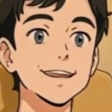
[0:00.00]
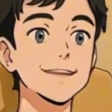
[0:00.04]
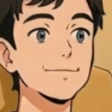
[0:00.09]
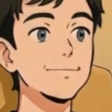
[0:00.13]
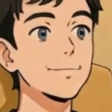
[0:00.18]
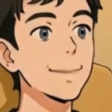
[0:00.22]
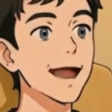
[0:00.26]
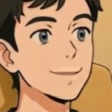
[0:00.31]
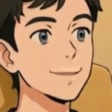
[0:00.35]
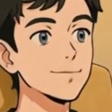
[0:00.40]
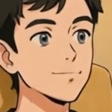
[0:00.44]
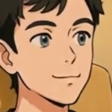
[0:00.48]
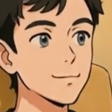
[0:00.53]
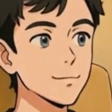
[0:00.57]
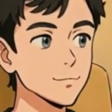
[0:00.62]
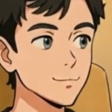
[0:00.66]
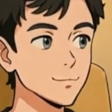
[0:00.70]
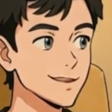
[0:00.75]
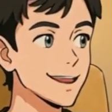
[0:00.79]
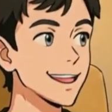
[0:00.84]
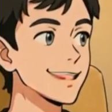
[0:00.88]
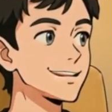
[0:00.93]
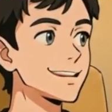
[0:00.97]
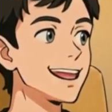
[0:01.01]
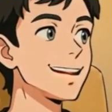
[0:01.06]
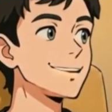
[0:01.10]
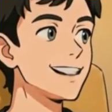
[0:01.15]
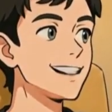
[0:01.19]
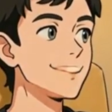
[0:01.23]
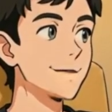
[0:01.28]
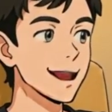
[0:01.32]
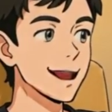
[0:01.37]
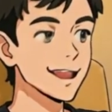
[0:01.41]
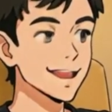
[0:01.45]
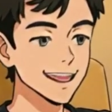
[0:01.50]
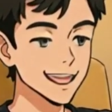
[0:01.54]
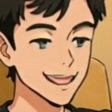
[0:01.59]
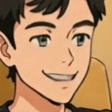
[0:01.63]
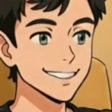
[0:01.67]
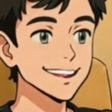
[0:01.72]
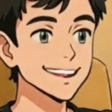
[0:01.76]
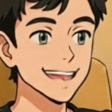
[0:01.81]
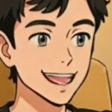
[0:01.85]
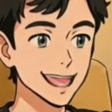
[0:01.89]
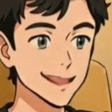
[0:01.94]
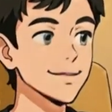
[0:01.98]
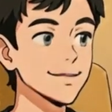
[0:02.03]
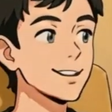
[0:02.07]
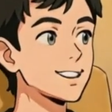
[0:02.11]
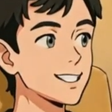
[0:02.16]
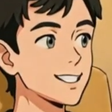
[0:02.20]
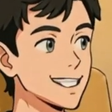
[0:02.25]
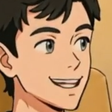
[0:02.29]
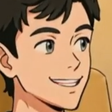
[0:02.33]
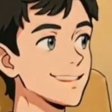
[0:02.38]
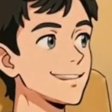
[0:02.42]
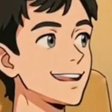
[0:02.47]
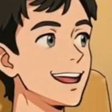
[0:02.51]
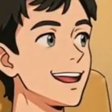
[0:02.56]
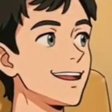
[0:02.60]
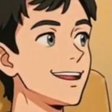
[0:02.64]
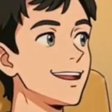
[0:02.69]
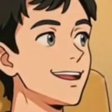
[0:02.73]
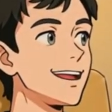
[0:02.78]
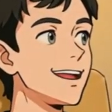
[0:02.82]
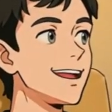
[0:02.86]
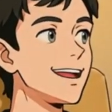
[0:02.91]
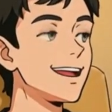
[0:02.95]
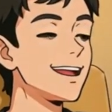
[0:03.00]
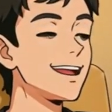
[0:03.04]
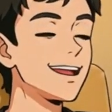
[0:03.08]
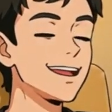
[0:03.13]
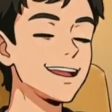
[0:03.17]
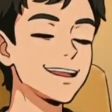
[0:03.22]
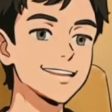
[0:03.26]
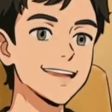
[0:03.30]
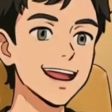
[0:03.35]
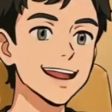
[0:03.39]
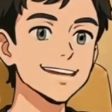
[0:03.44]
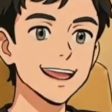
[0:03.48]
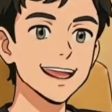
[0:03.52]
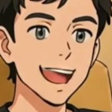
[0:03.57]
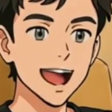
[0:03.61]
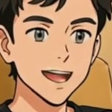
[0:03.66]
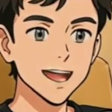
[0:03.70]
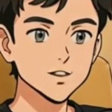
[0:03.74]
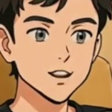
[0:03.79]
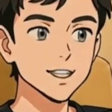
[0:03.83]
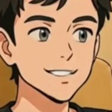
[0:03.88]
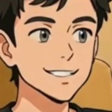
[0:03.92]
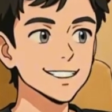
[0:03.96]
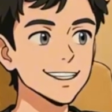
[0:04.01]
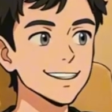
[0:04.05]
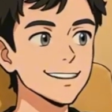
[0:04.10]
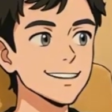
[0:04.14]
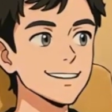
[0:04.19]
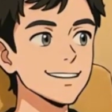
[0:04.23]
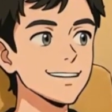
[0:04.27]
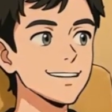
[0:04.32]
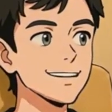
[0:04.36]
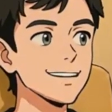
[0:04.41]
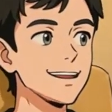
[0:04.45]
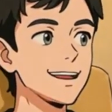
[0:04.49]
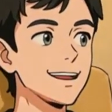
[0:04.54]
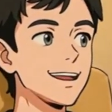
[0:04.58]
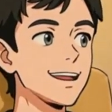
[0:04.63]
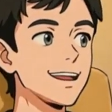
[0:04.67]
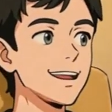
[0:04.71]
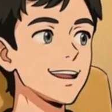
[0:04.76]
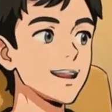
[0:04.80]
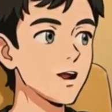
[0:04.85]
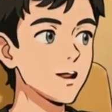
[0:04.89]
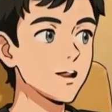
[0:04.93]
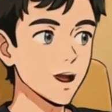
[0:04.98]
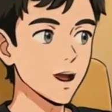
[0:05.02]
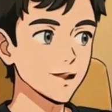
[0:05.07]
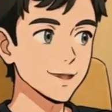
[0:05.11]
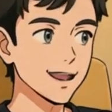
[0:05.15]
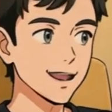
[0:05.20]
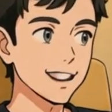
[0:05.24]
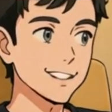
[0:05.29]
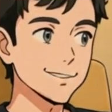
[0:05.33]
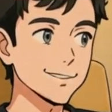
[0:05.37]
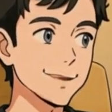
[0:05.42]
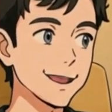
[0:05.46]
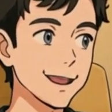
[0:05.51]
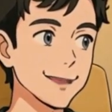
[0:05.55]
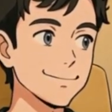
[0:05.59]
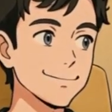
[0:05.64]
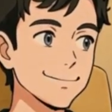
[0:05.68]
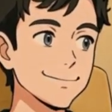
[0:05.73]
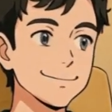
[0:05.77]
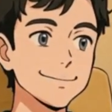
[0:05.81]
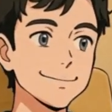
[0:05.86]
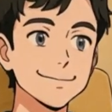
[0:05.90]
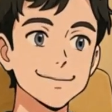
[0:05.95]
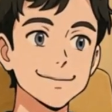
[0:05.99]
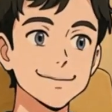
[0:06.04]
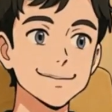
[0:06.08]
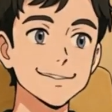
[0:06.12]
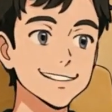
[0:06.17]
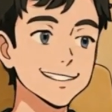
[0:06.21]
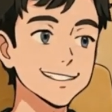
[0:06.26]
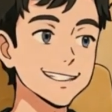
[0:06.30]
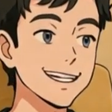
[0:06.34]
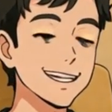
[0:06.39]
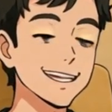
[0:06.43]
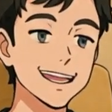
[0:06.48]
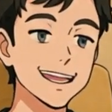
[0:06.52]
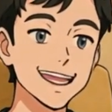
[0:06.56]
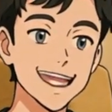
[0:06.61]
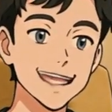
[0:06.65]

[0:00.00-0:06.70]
In the Victorian era, scientists widely believed that the universe was permeated by an ultrafine gas they called, they called ether.